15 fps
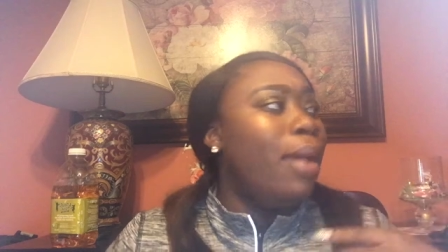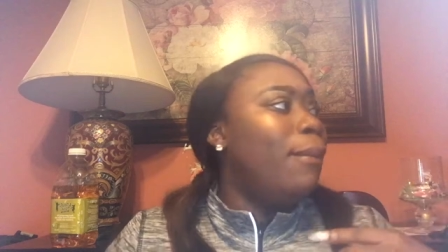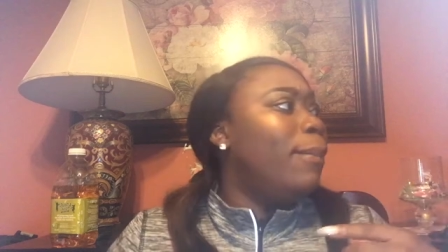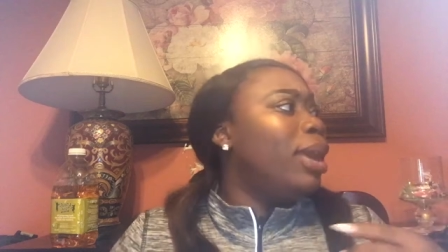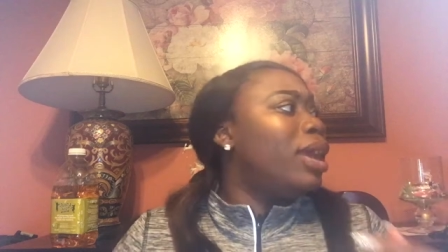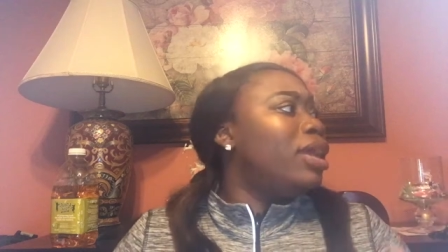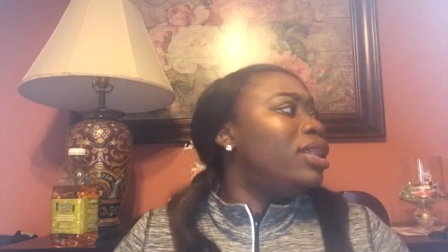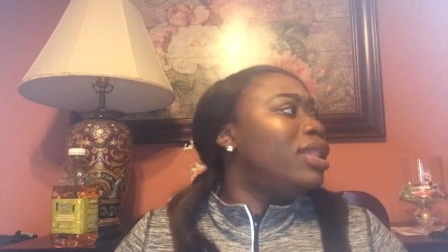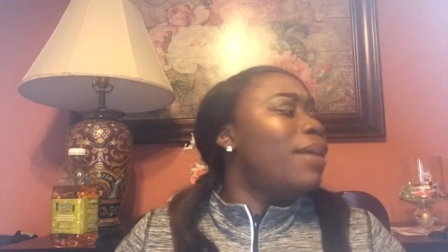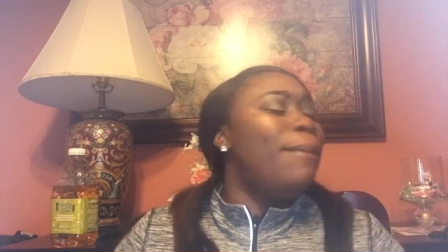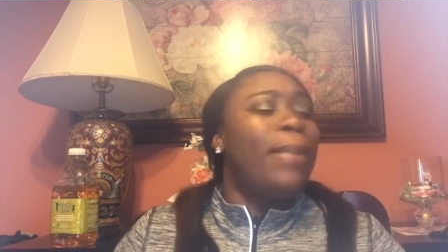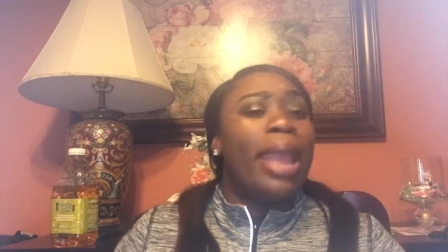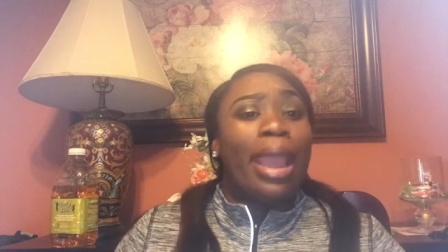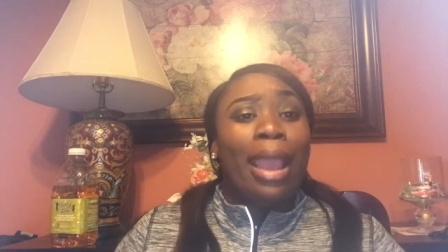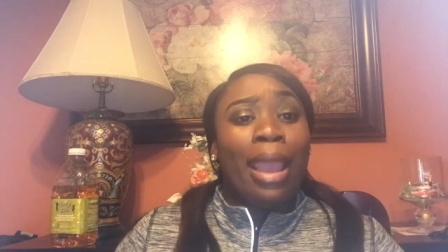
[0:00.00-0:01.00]
Because a
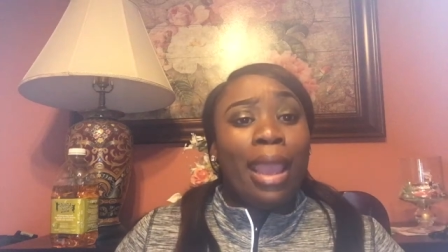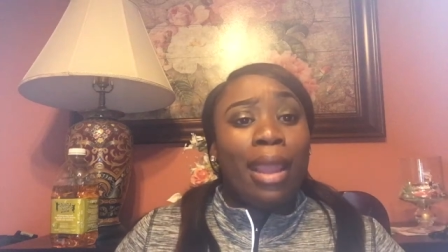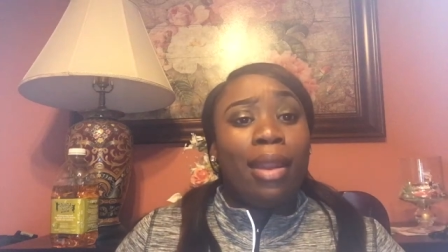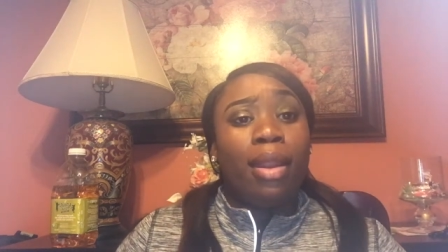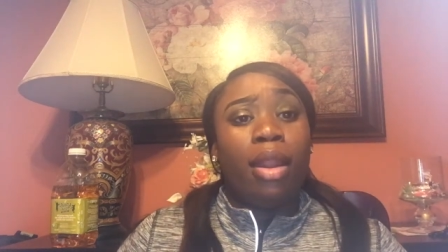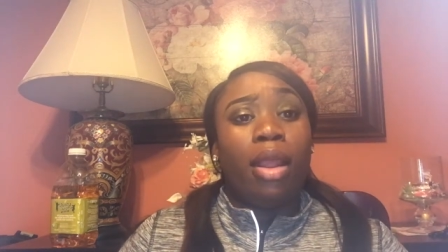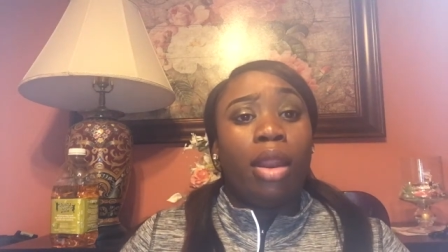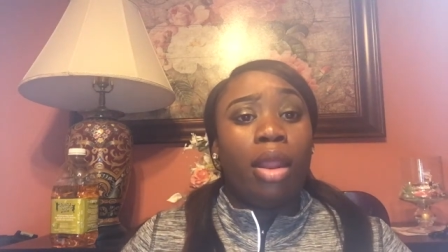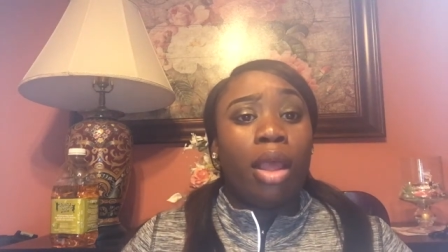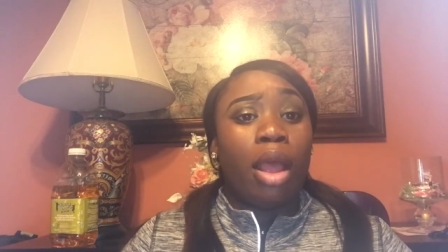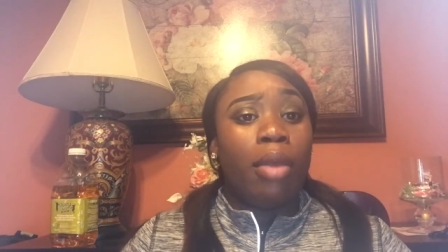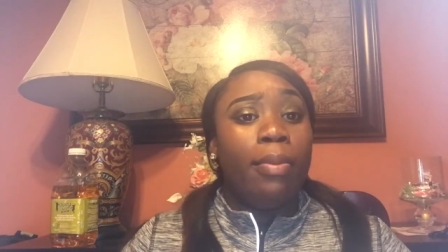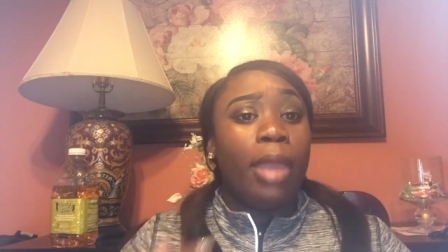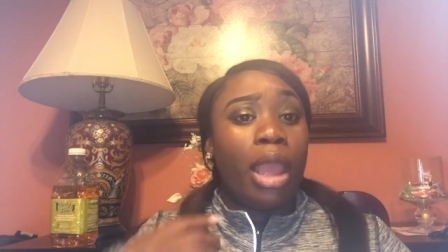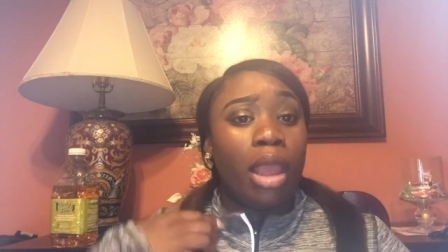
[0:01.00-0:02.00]
man
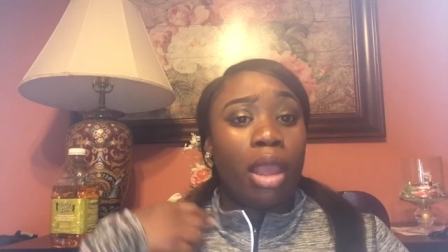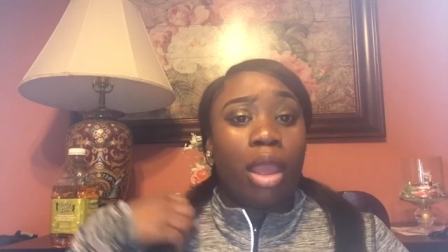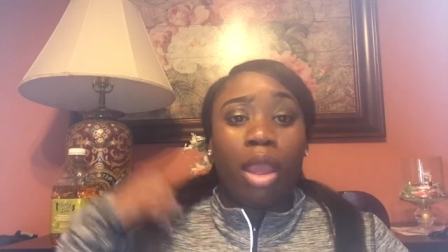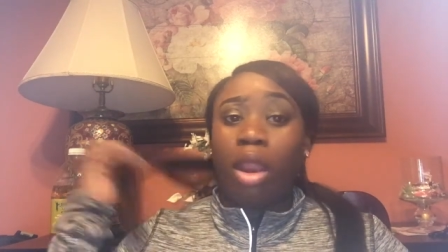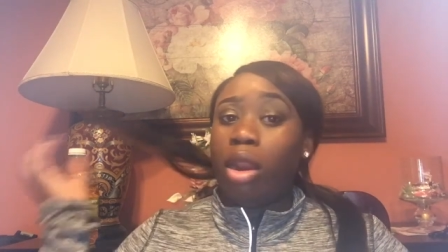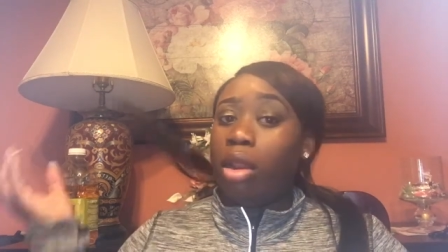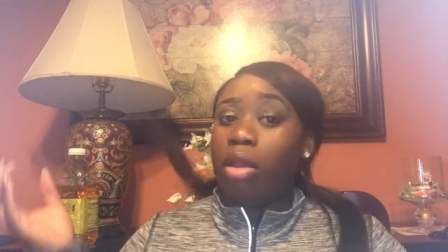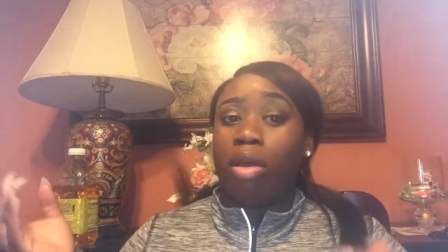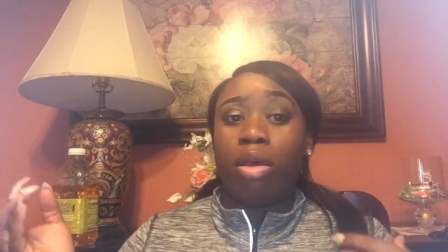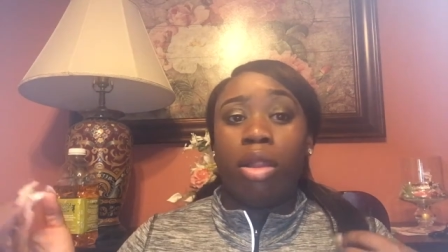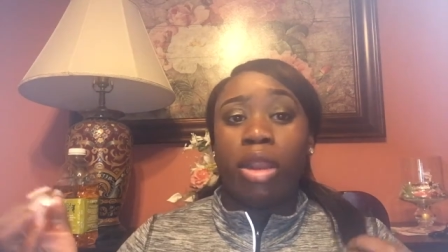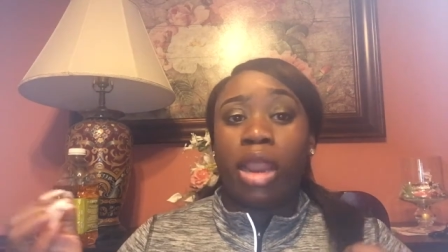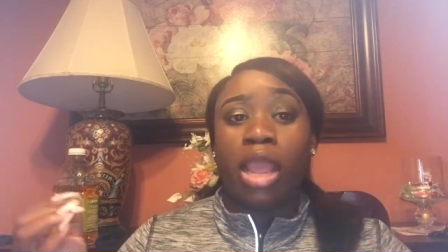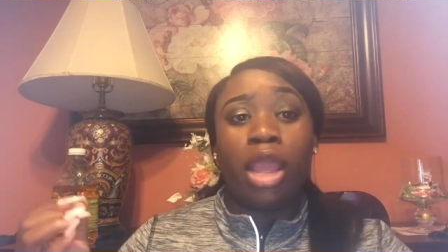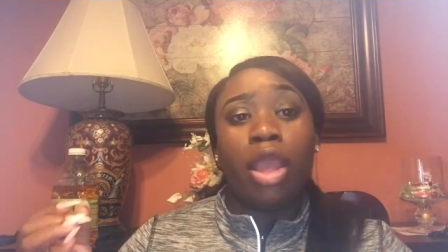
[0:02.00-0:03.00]
can,
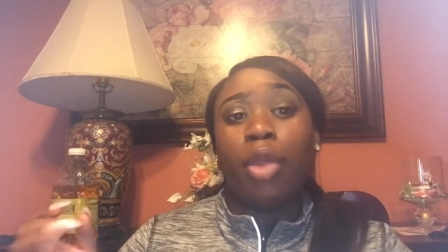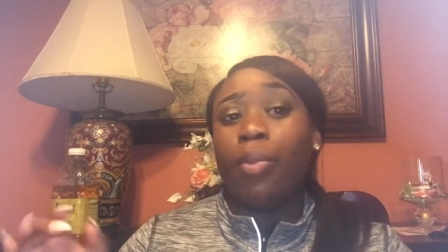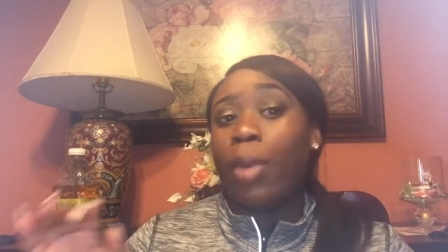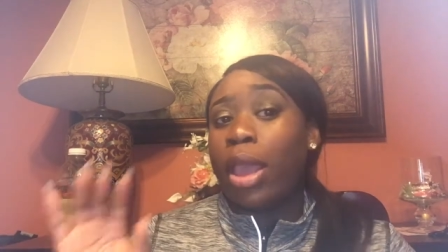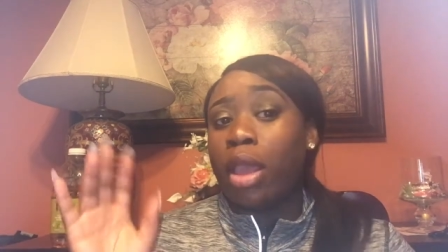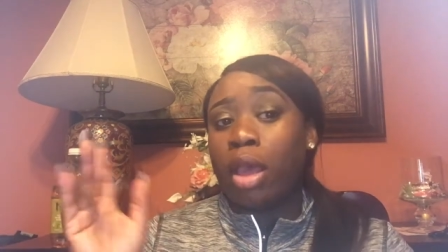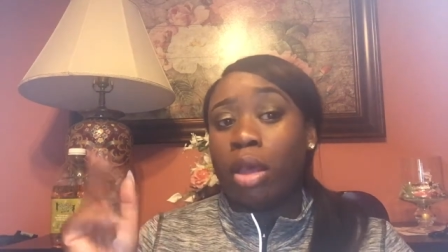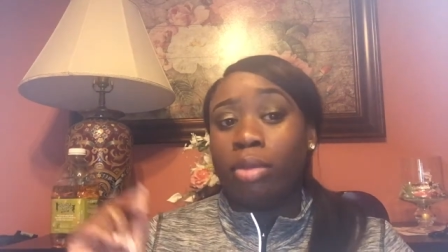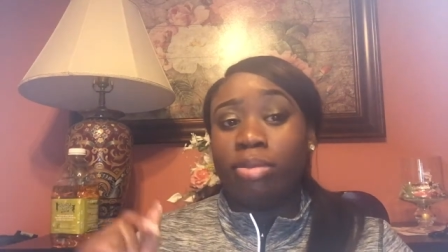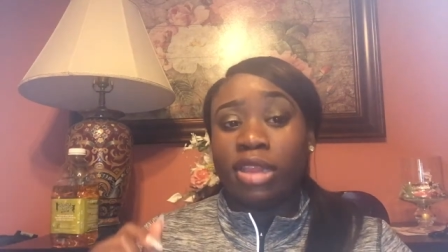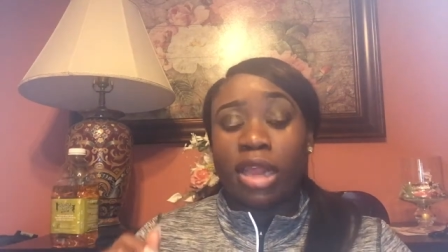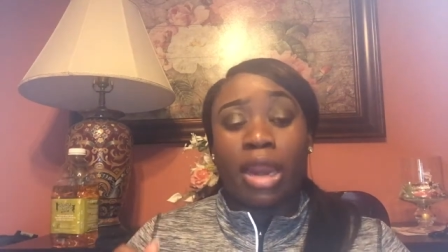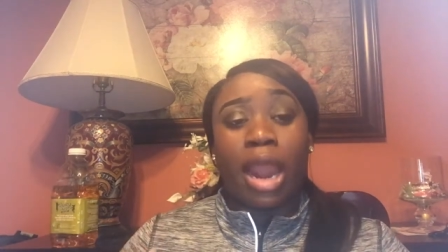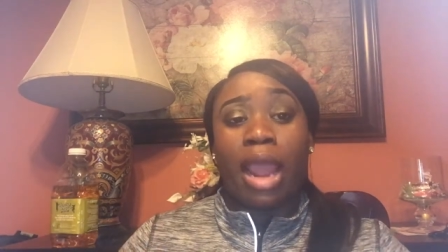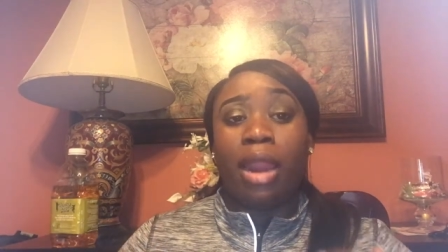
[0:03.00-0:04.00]
he can wake up
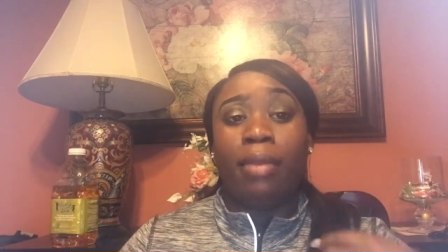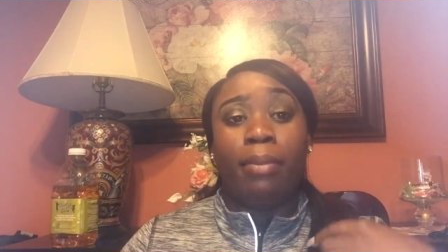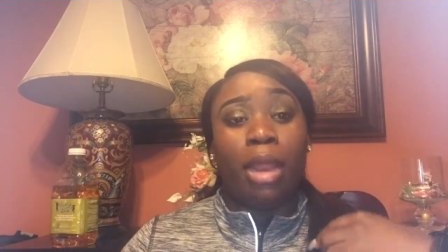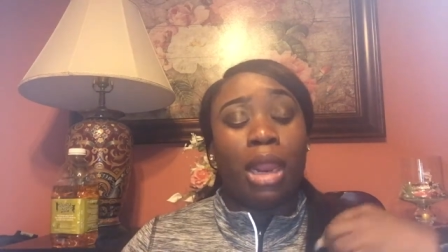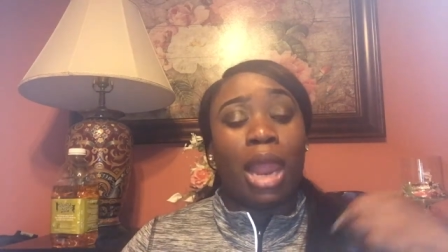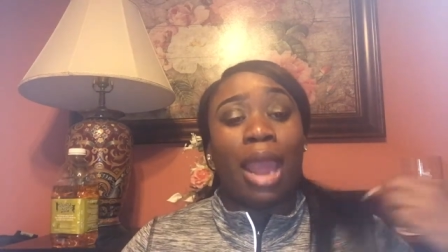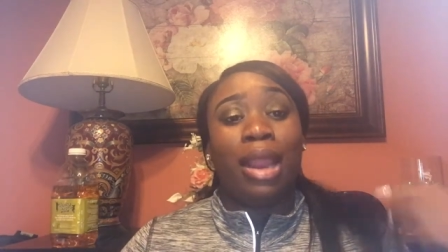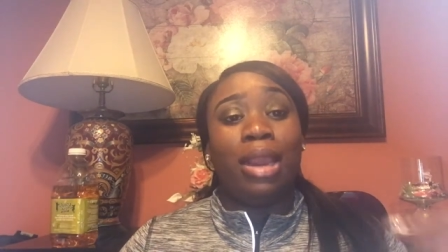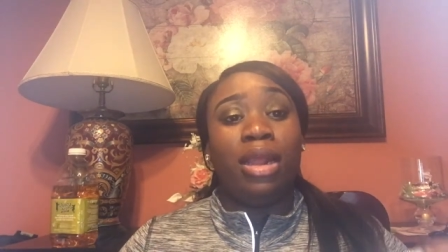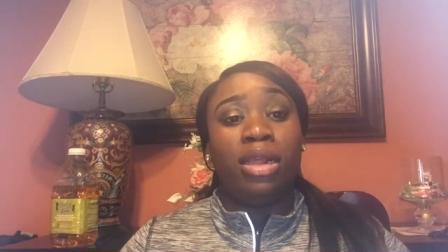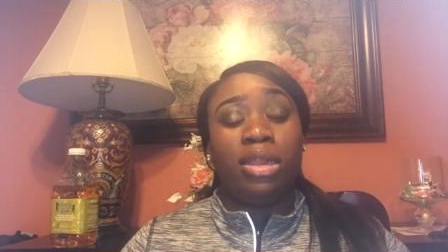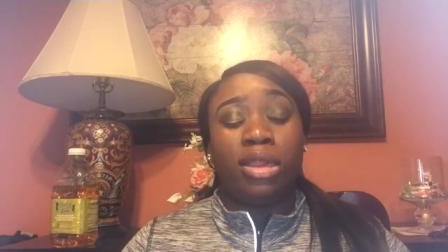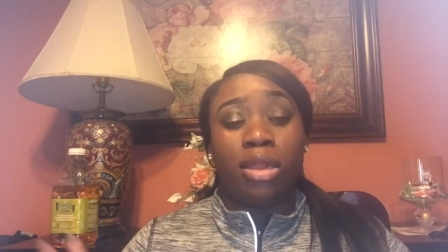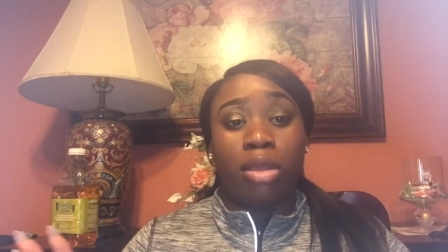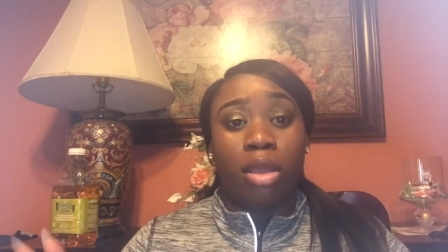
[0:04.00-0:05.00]
tonight and be like,
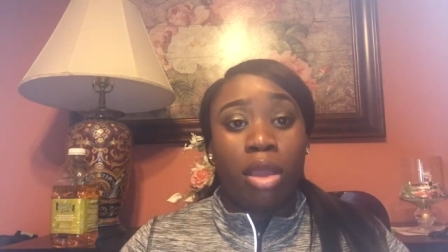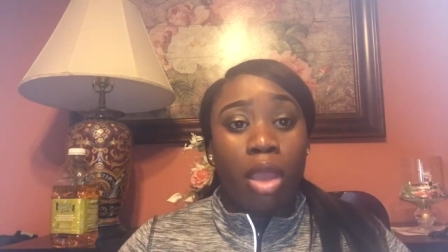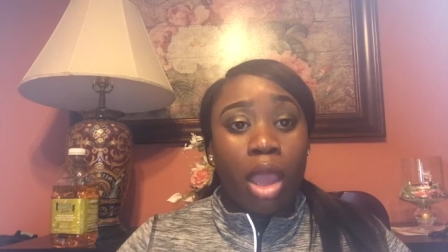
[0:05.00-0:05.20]
listen,